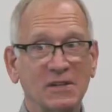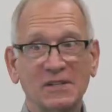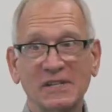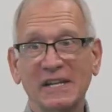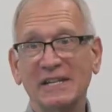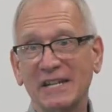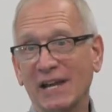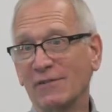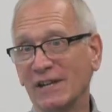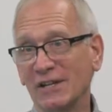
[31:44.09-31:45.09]
skin
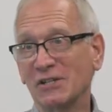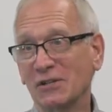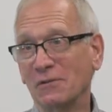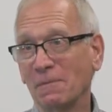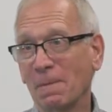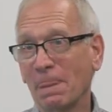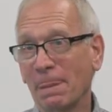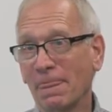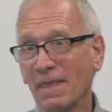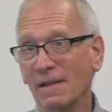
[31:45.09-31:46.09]
integrity issue.
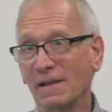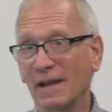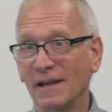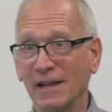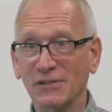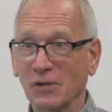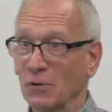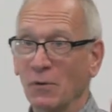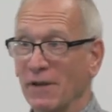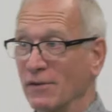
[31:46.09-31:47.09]
And, and, so
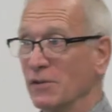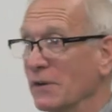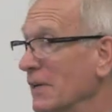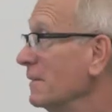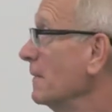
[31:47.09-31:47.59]
don't ever do it.